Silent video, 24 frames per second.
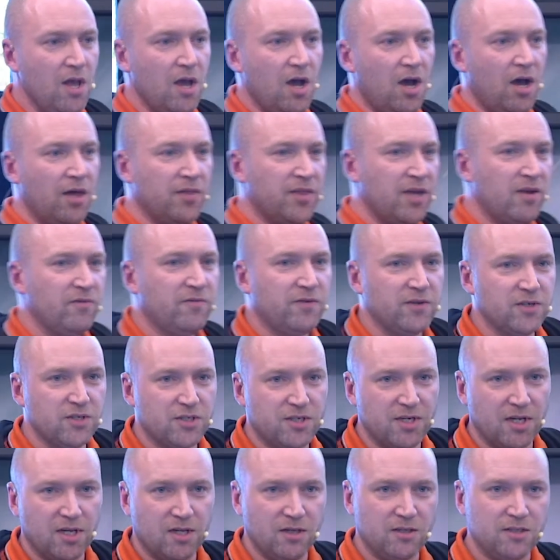And that
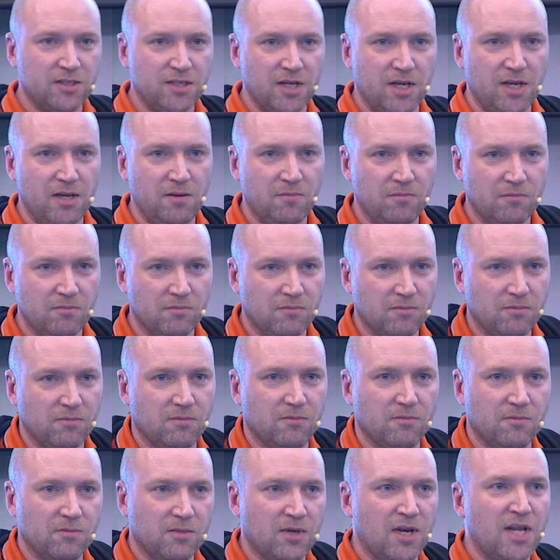functionality
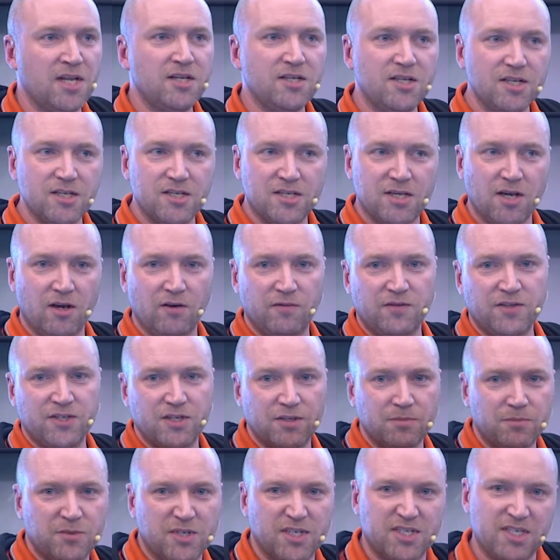lends itself to
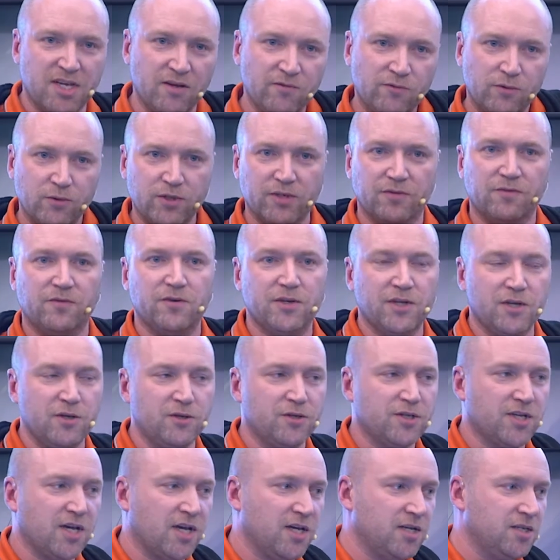several different use
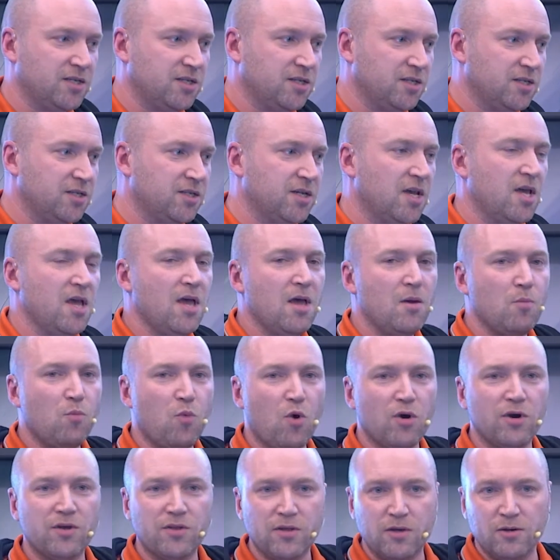cases.
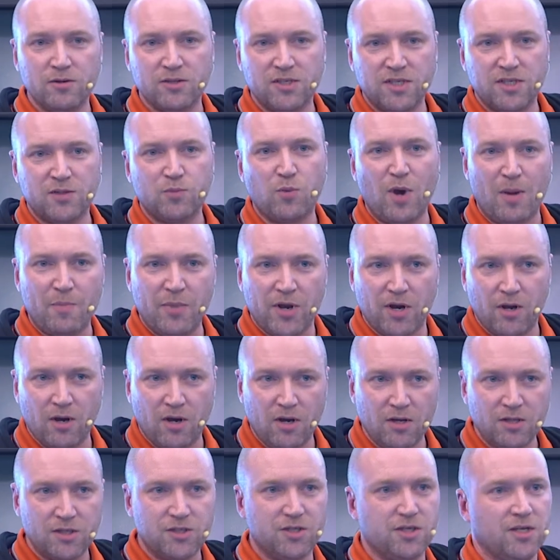One of those is
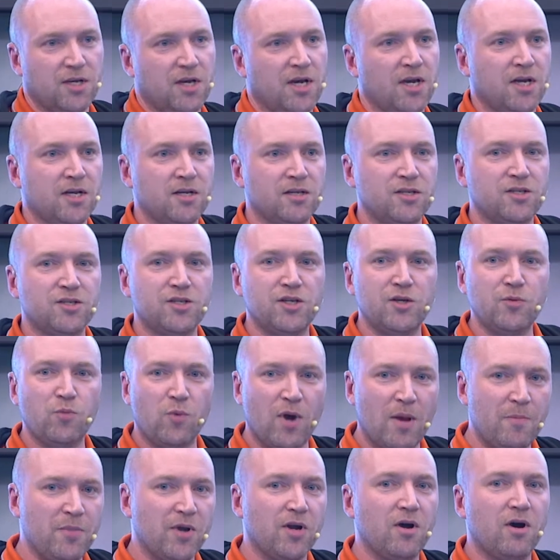webinars, and there's a new
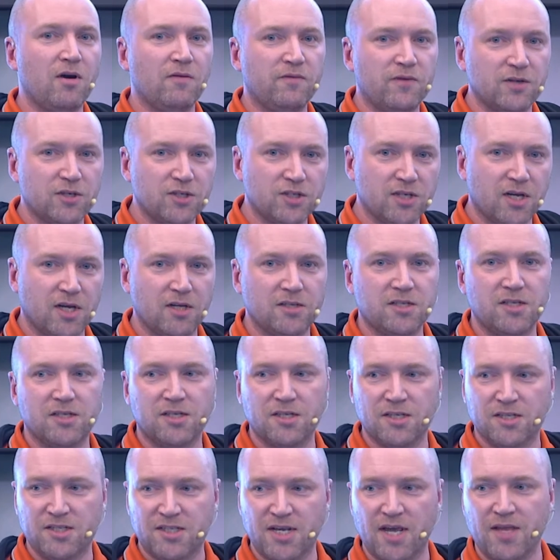webinar functionality to
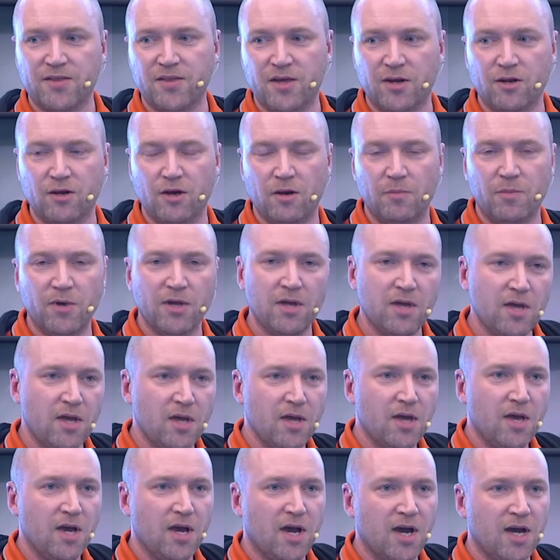set that up.
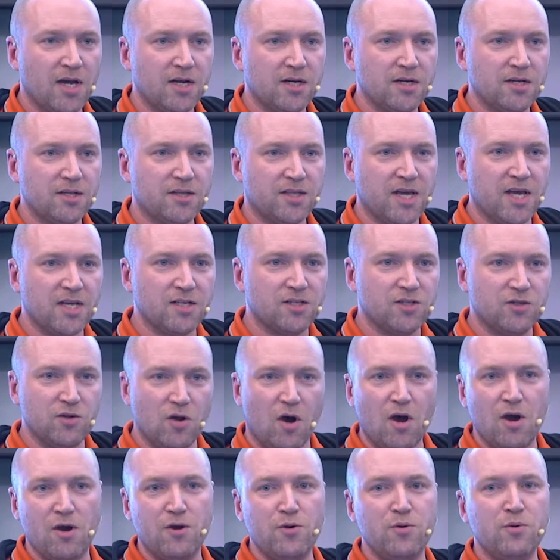And that's
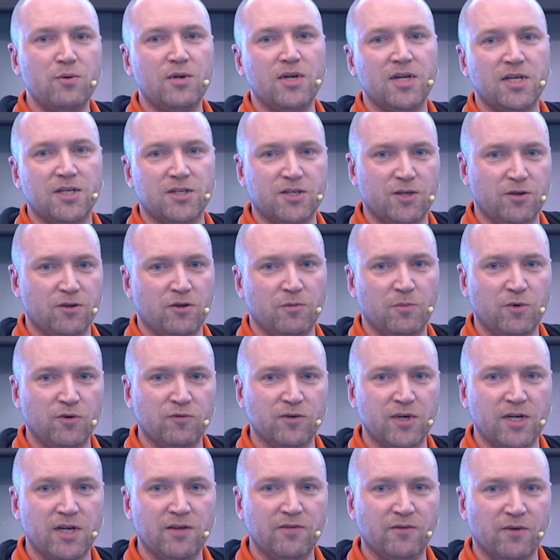not only suitable
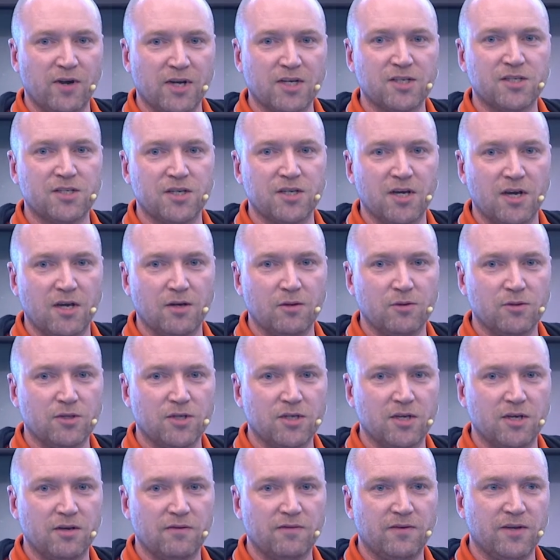really for external
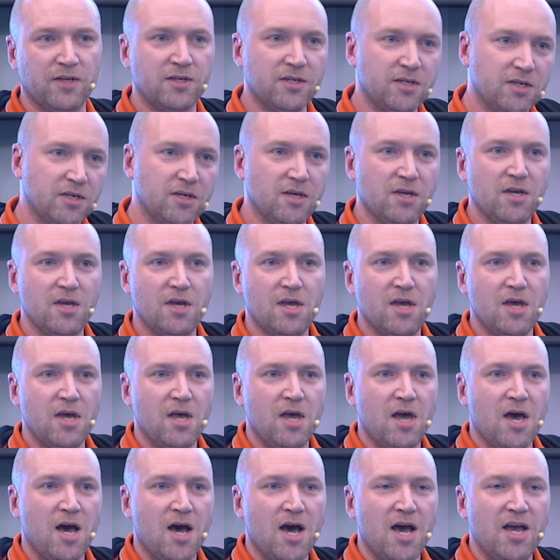stuff. And
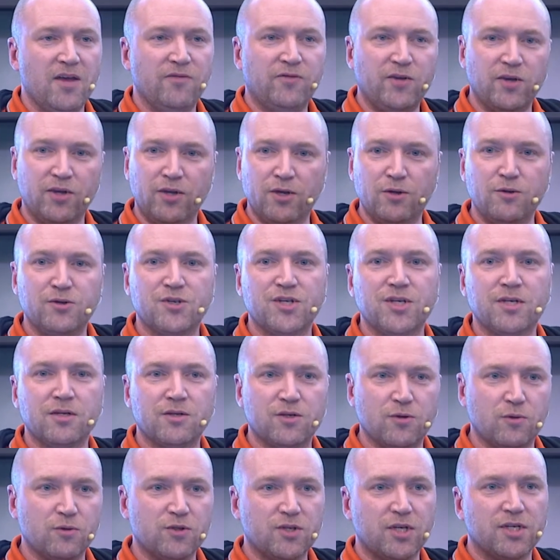if you're using
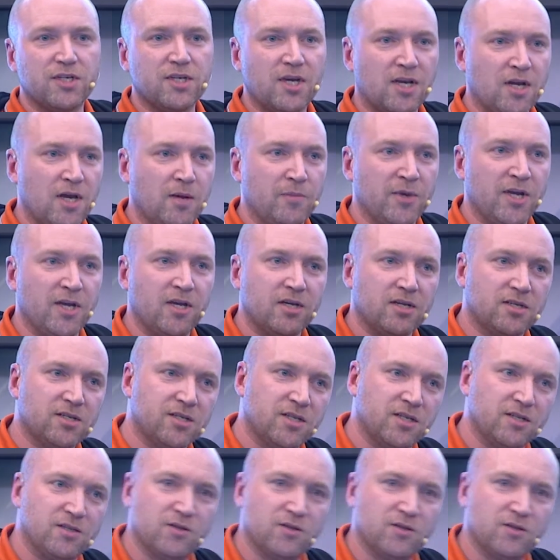tools like Dynamics, it's